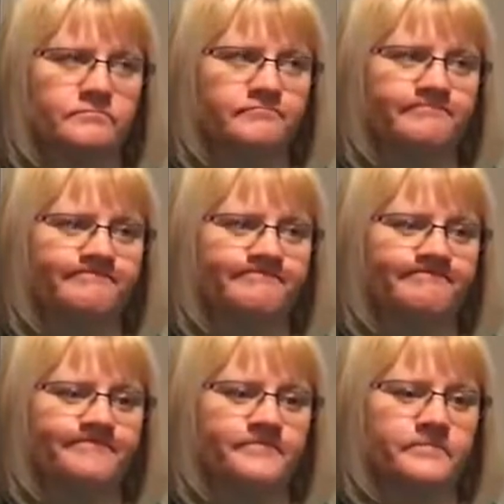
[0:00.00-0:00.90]

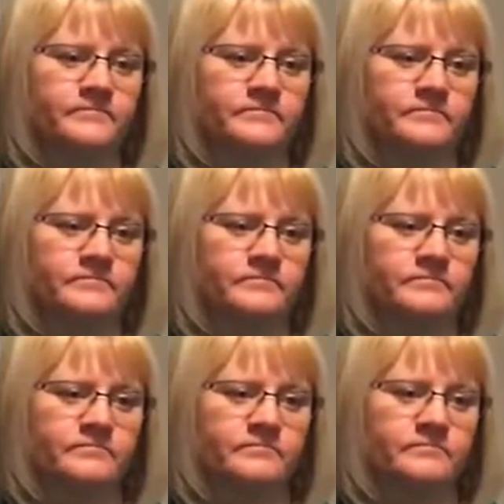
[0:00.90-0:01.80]

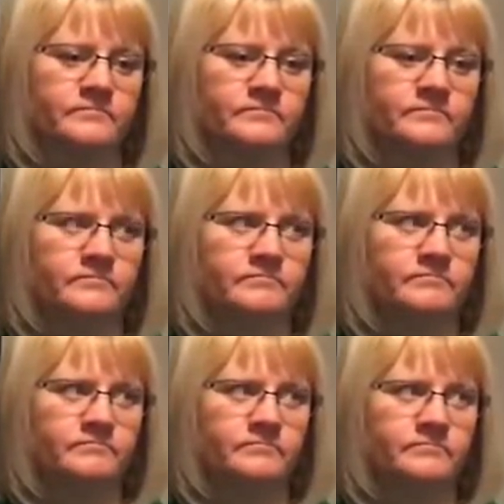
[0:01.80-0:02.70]

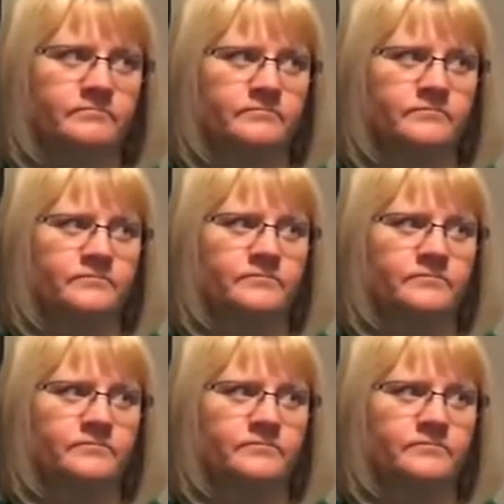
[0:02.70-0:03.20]
No words are spoken by the person on screen.